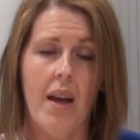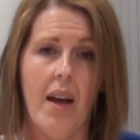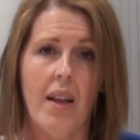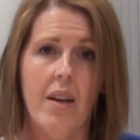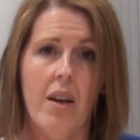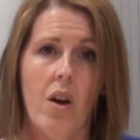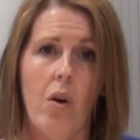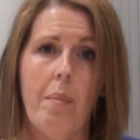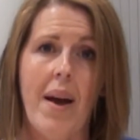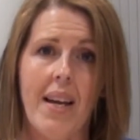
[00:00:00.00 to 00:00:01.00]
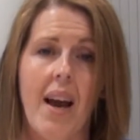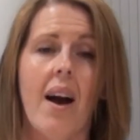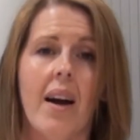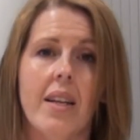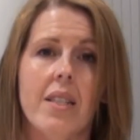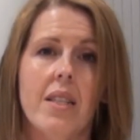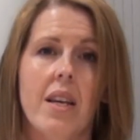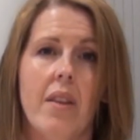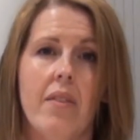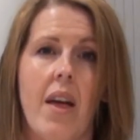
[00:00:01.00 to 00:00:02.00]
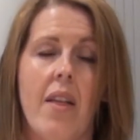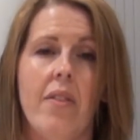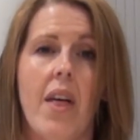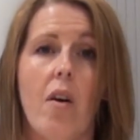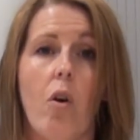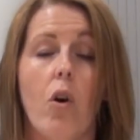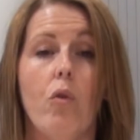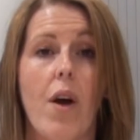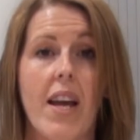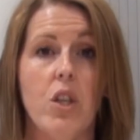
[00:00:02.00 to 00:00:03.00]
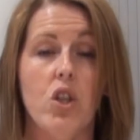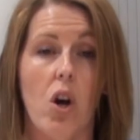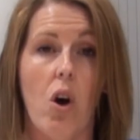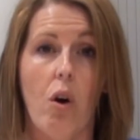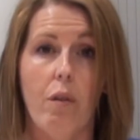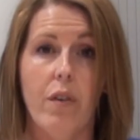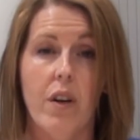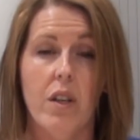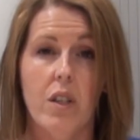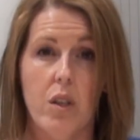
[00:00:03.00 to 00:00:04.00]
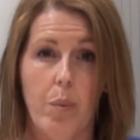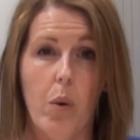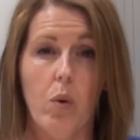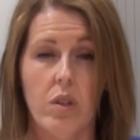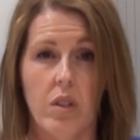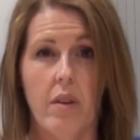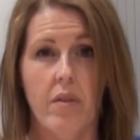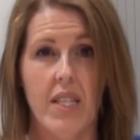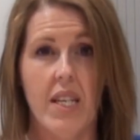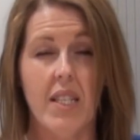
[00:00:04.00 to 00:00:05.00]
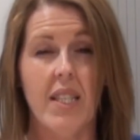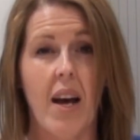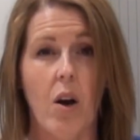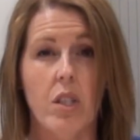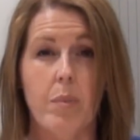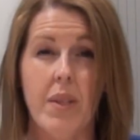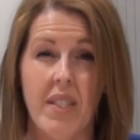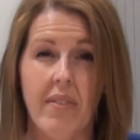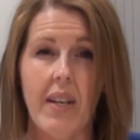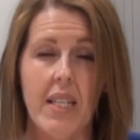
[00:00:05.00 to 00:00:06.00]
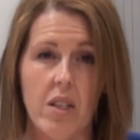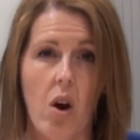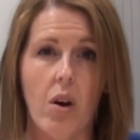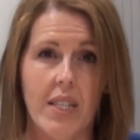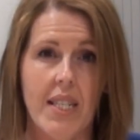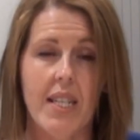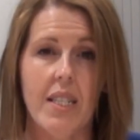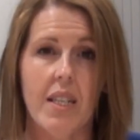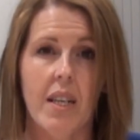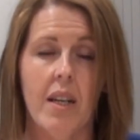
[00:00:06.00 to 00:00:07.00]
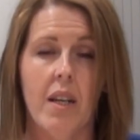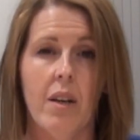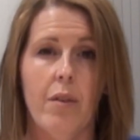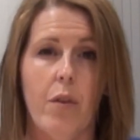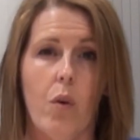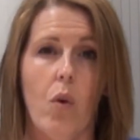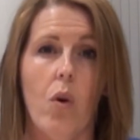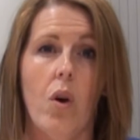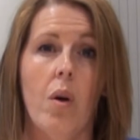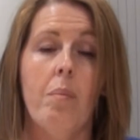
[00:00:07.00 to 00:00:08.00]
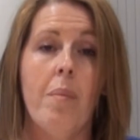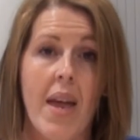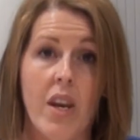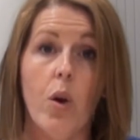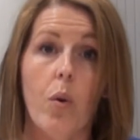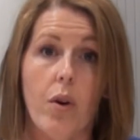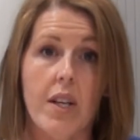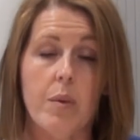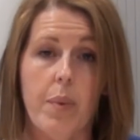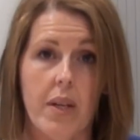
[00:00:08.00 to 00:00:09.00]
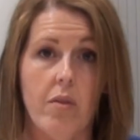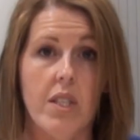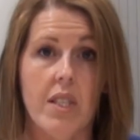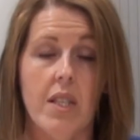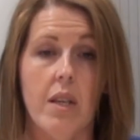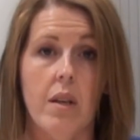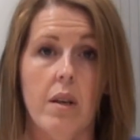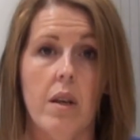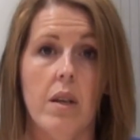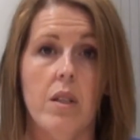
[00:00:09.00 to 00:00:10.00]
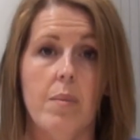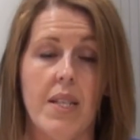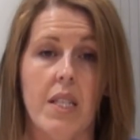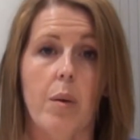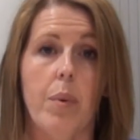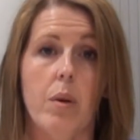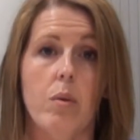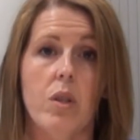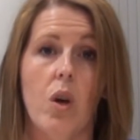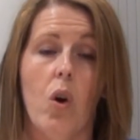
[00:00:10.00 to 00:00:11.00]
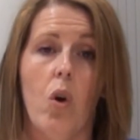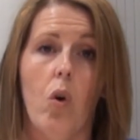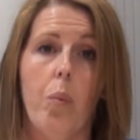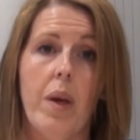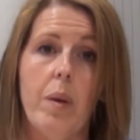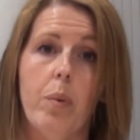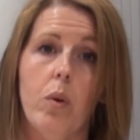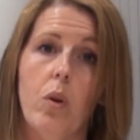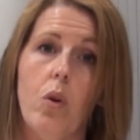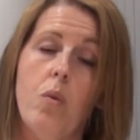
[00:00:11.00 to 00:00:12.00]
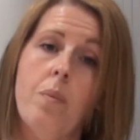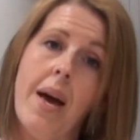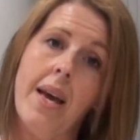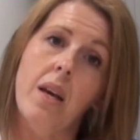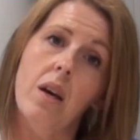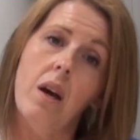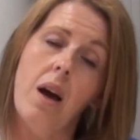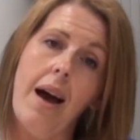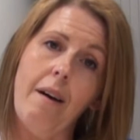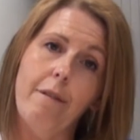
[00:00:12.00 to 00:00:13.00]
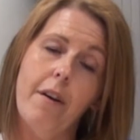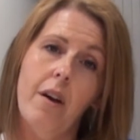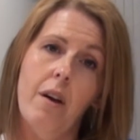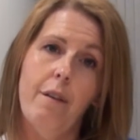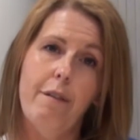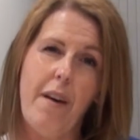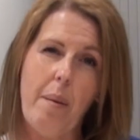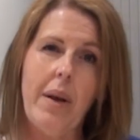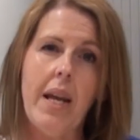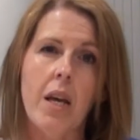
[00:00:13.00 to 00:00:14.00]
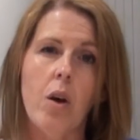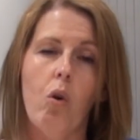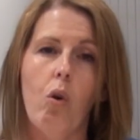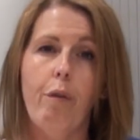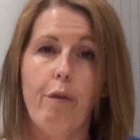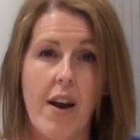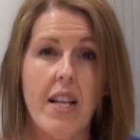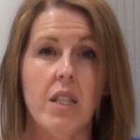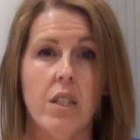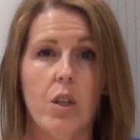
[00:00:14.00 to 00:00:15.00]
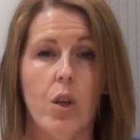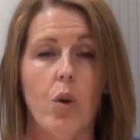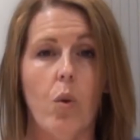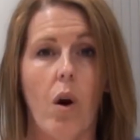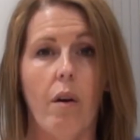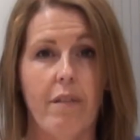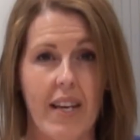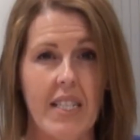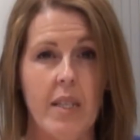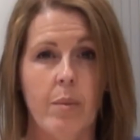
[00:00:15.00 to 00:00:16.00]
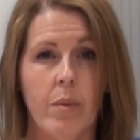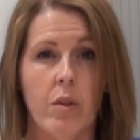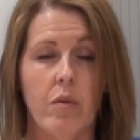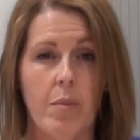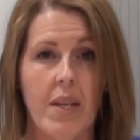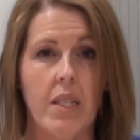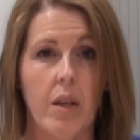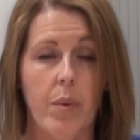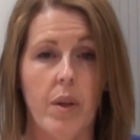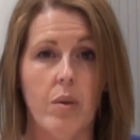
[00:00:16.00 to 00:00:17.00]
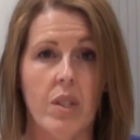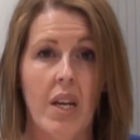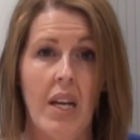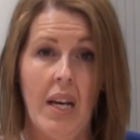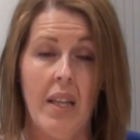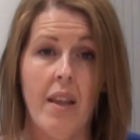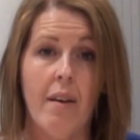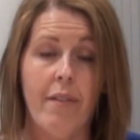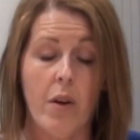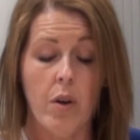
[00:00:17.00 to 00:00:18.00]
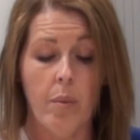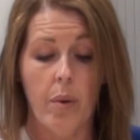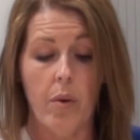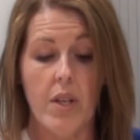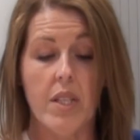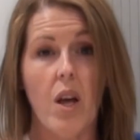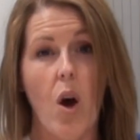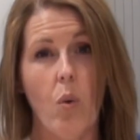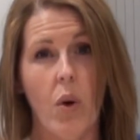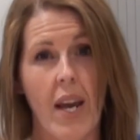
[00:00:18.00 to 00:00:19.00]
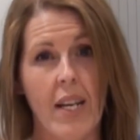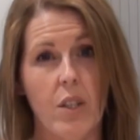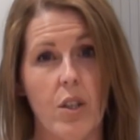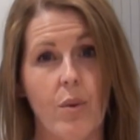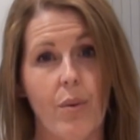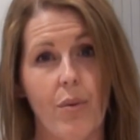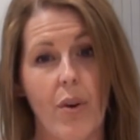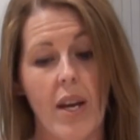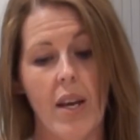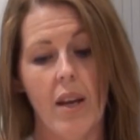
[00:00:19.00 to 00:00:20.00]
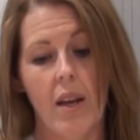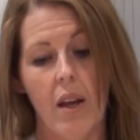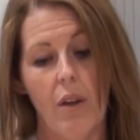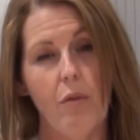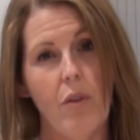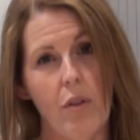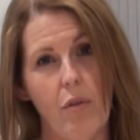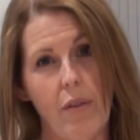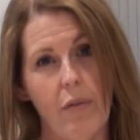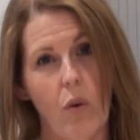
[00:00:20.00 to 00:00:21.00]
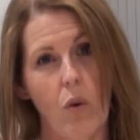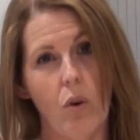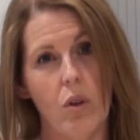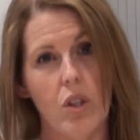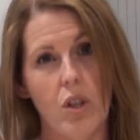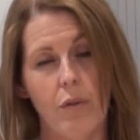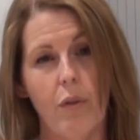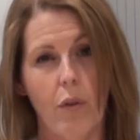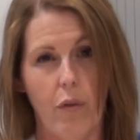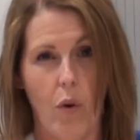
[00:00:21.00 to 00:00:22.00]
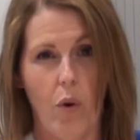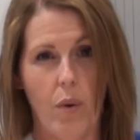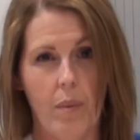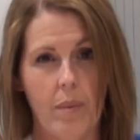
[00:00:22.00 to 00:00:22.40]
and on mankind then there are a range of support services that are specifically targeted for men who are experiencing domestic abuse or people who may have family or friends who are victims of domestic abuse and their phone number is 01823 334 244.